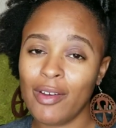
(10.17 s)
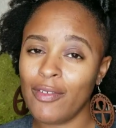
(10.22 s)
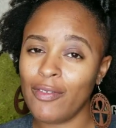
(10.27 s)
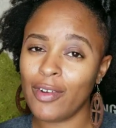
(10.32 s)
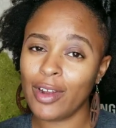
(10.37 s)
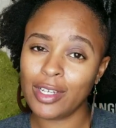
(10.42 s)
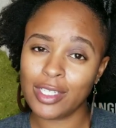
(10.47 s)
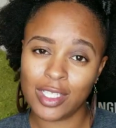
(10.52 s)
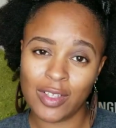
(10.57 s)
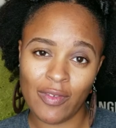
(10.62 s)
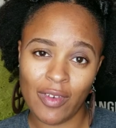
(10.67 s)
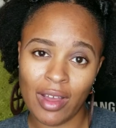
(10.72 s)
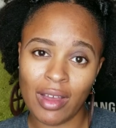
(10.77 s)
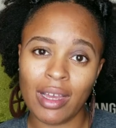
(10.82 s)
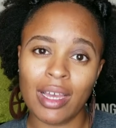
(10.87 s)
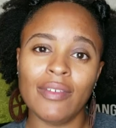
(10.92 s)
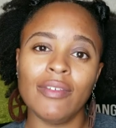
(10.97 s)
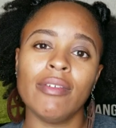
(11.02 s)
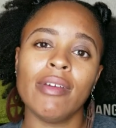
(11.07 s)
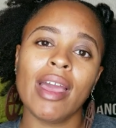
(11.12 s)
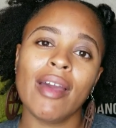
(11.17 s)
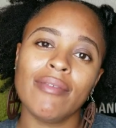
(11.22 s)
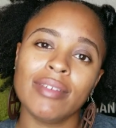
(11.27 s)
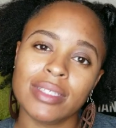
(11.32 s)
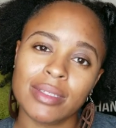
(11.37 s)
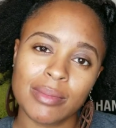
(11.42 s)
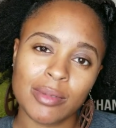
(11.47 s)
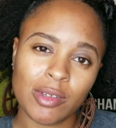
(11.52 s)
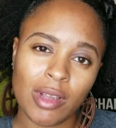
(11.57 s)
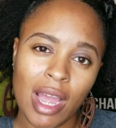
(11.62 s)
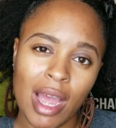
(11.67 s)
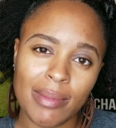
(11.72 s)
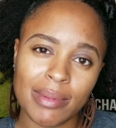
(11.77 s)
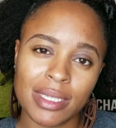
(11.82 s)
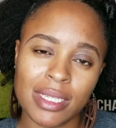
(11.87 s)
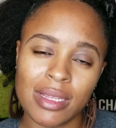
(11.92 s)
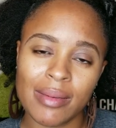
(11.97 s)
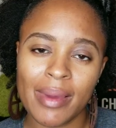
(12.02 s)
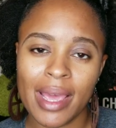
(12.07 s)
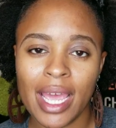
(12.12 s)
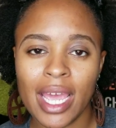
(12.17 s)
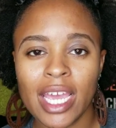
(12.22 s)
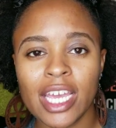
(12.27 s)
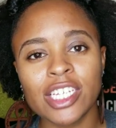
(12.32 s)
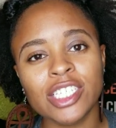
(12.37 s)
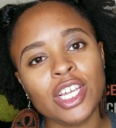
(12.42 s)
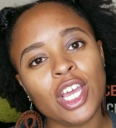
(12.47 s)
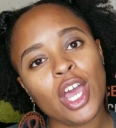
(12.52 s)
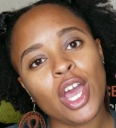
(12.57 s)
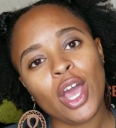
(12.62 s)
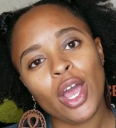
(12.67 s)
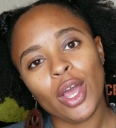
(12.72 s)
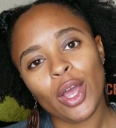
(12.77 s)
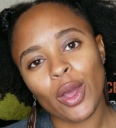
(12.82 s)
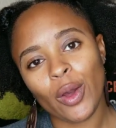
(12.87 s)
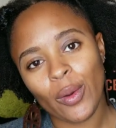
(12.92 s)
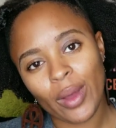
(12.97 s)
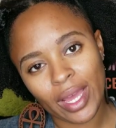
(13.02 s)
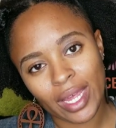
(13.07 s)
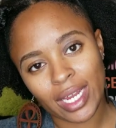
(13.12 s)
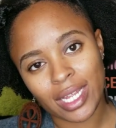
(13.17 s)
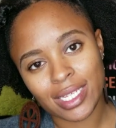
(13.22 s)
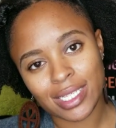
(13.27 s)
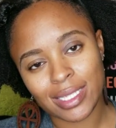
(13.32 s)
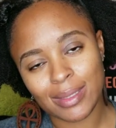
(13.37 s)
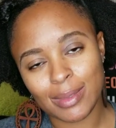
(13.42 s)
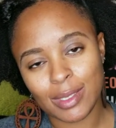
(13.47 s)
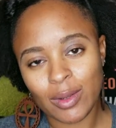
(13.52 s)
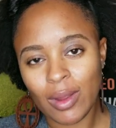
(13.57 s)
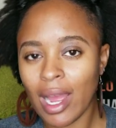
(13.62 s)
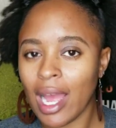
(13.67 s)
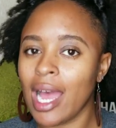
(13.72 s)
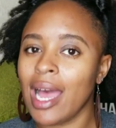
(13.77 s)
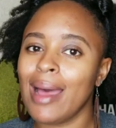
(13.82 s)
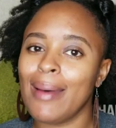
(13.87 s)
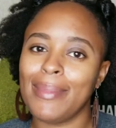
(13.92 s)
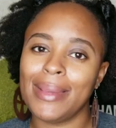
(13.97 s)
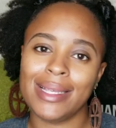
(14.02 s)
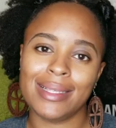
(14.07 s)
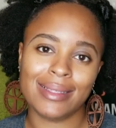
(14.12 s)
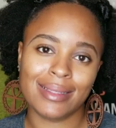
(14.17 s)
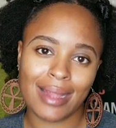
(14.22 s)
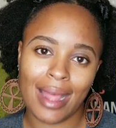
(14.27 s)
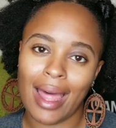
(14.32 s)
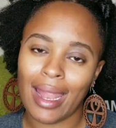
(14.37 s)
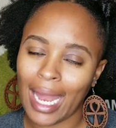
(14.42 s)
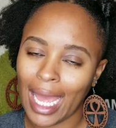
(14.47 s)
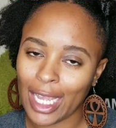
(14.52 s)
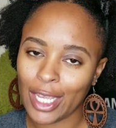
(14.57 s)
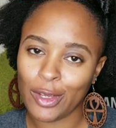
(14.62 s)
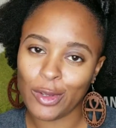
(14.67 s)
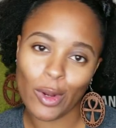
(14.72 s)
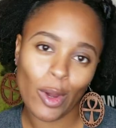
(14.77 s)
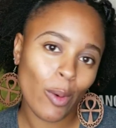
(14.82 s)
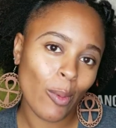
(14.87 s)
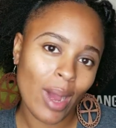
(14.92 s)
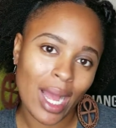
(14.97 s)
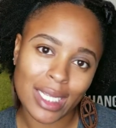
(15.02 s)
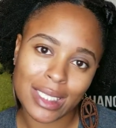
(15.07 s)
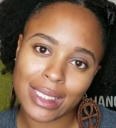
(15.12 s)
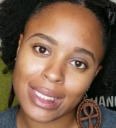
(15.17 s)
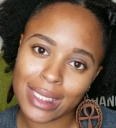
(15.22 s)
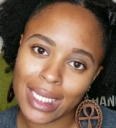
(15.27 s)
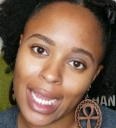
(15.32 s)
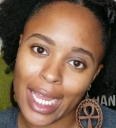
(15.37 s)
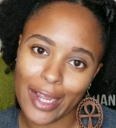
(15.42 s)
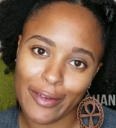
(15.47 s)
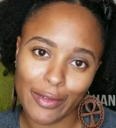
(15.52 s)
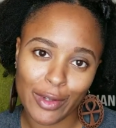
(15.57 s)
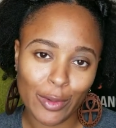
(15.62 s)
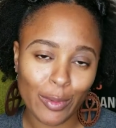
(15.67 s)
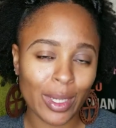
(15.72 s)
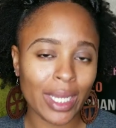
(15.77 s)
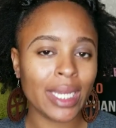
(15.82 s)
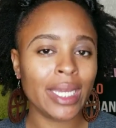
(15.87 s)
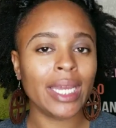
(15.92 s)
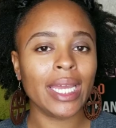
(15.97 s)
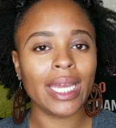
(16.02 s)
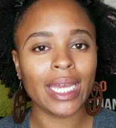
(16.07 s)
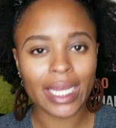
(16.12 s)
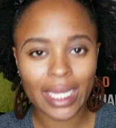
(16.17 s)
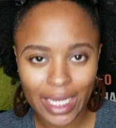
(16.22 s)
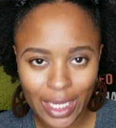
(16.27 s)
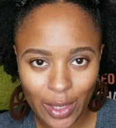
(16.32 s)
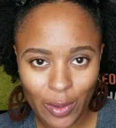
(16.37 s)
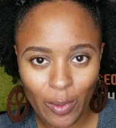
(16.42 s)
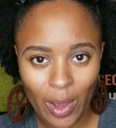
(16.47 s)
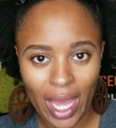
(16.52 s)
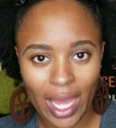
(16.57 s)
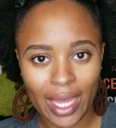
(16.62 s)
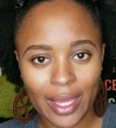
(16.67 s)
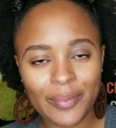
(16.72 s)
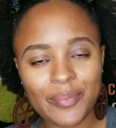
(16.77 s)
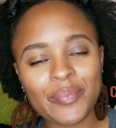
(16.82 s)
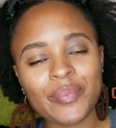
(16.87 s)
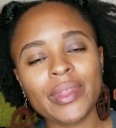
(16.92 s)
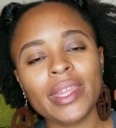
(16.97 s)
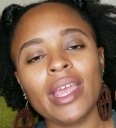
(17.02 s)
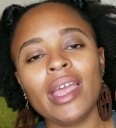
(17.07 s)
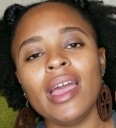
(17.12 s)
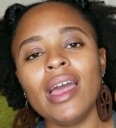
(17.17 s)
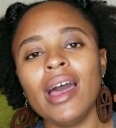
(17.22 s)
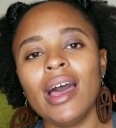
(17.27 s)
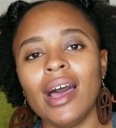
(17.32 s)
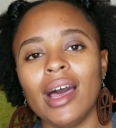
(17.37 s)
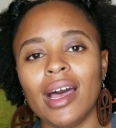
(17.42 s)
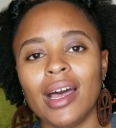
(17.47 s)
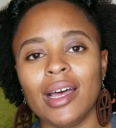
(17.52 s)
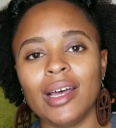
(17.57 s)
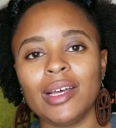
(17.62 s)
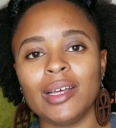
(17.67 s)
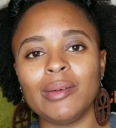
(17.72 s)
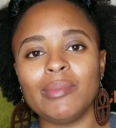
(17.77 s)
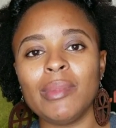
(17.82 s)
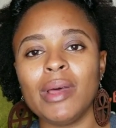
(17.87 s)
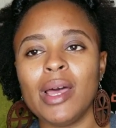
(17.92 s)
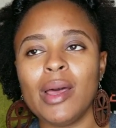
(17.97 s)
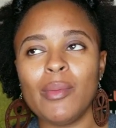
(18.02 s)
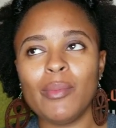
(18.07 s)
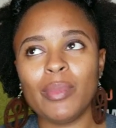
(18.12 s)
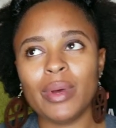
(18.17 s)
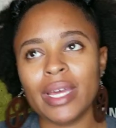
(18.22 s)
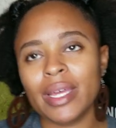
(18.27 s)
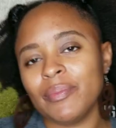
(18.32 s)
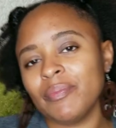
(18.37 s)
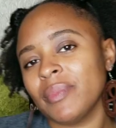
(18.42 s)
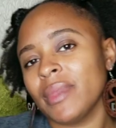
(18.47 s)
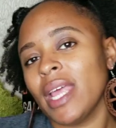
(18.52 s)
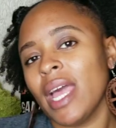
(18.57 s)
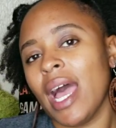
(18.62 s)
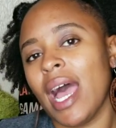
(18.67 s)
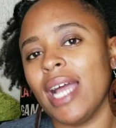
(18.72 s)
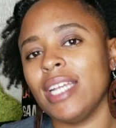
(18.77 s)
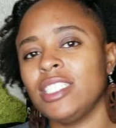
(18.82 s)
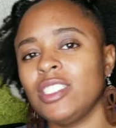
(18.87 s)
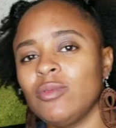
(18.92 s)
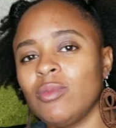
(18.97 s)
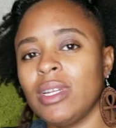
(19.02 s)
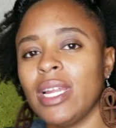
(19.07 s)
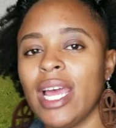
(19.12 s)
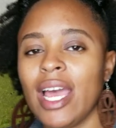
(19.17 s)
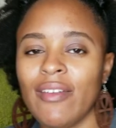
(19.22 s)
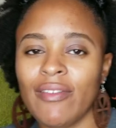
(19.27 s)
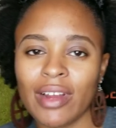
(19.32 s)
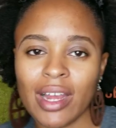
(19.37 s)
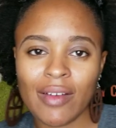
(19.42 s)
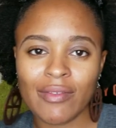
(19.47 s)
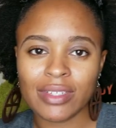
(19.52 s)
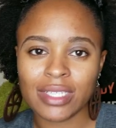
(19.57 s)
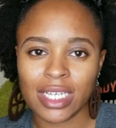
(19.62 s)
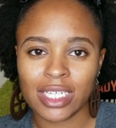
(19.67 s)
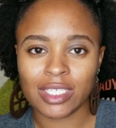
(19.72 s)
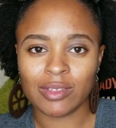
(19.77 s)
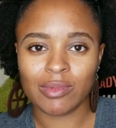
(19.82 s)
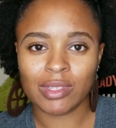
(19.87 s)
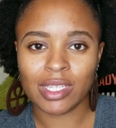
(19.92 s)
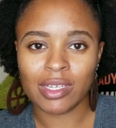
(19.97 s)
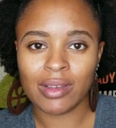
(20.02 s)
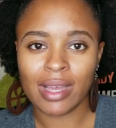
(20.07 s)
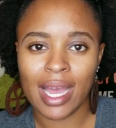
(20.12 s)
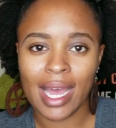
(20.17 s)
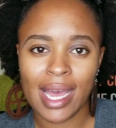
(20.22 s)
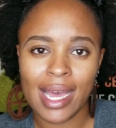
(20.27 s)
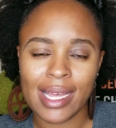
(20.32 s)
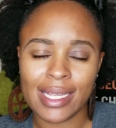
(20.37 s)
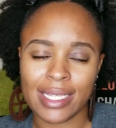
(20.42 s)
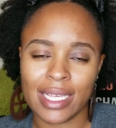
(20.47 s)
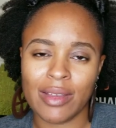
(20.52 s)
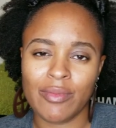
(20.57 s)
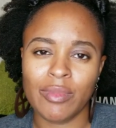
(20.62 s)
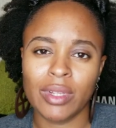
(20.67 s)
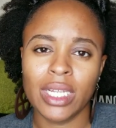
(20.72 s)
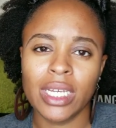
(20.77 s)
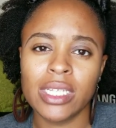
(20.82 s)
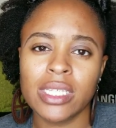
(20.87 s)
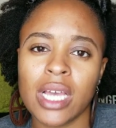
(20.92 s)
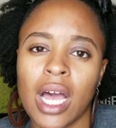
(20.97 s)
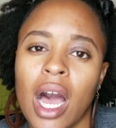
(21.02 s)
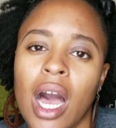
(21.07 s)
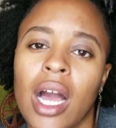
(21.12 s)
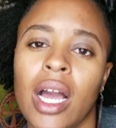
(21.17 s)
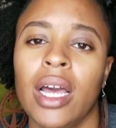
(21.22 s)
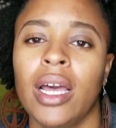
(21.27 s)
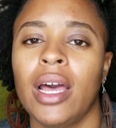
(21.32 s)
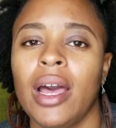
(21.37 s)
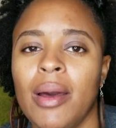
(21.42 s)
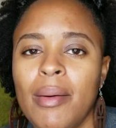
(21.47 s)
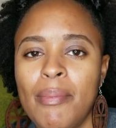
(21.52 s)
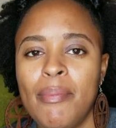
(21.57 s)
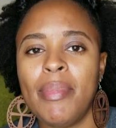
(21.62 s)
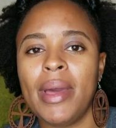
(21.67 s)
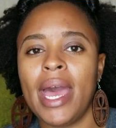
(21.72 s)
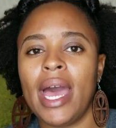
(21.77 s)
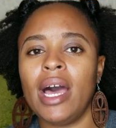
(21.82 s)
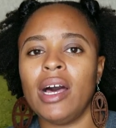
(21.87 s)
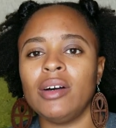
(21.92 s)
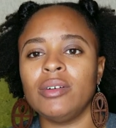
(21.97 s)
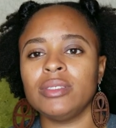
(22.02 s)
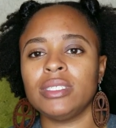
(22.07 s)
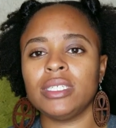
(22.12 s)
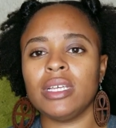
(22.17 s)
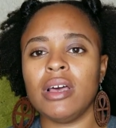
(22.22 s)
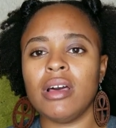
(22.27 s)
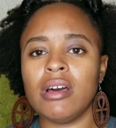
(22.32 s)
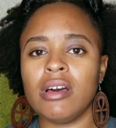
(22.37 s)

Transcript: First of all, if you haven't subscribed to the page, go ahead and subscribe. It's not like you don't watch it every week anyway. But I just want to have a conversation with you guys and really talk about